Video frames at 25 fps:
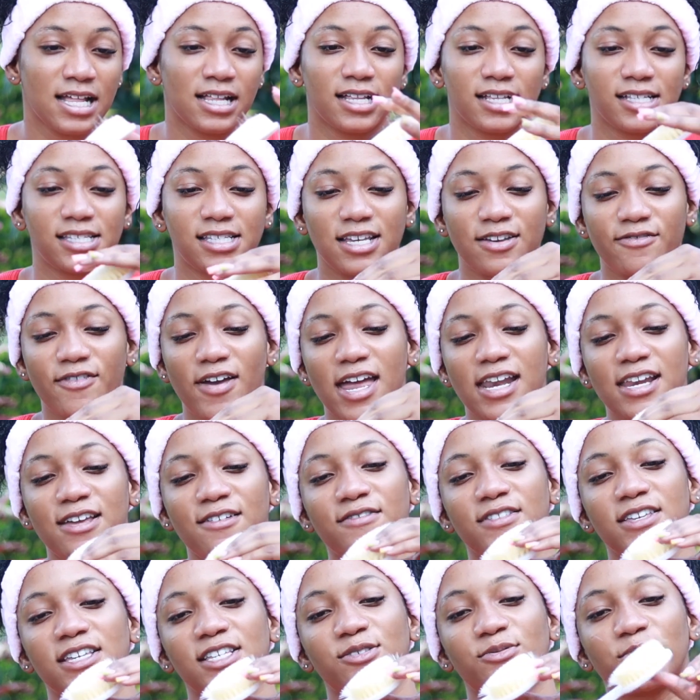Let's see if any
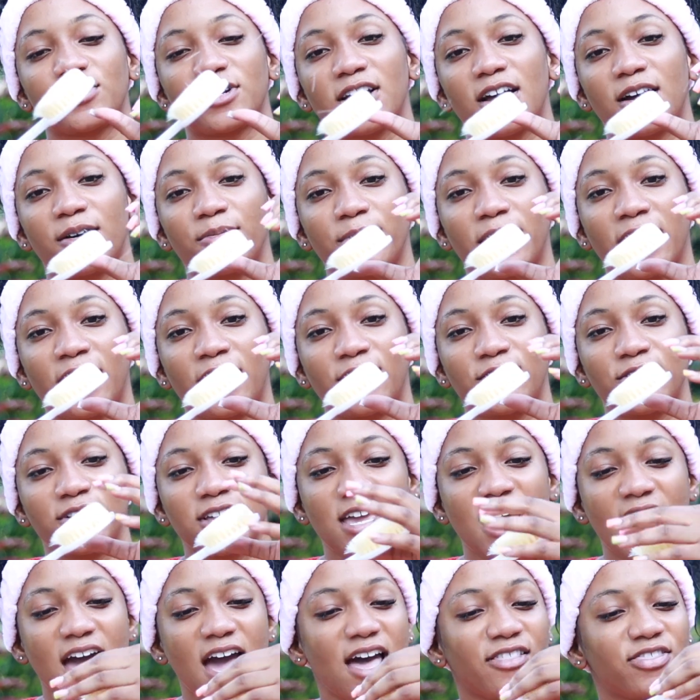of these would come out.
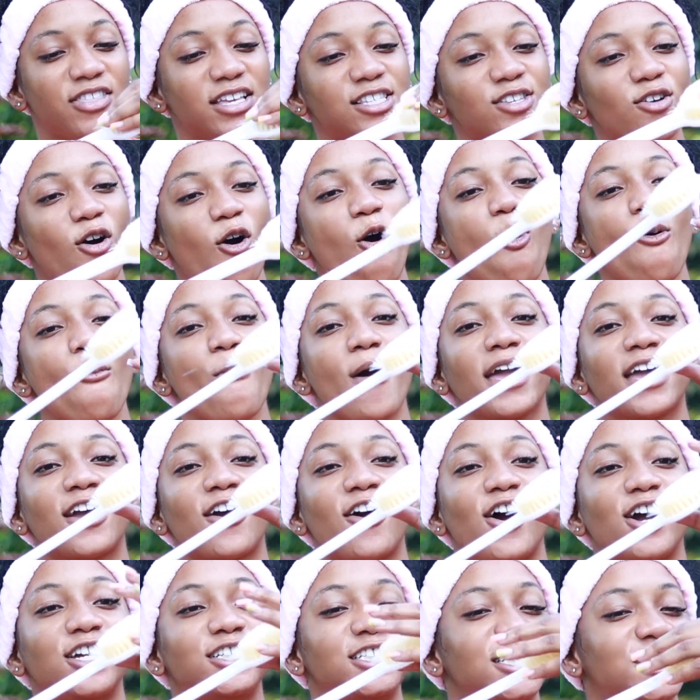Yeah, this, oh my
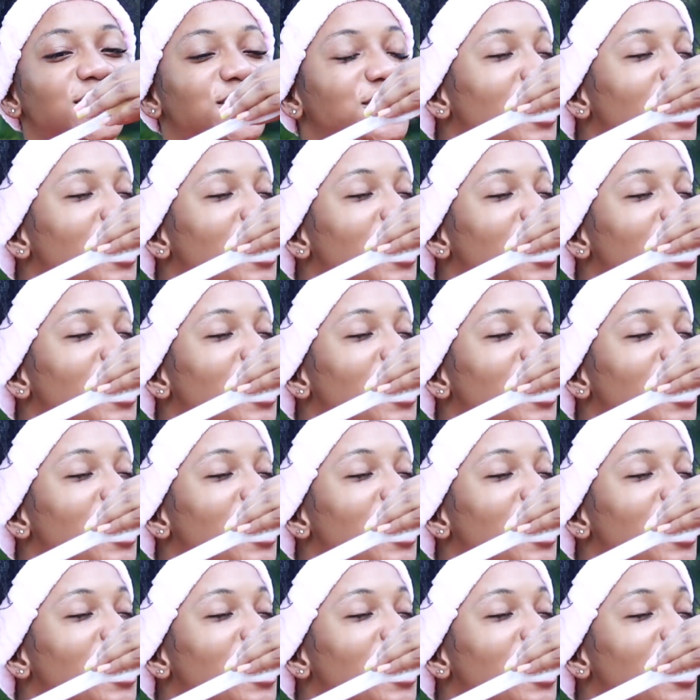gosh, it's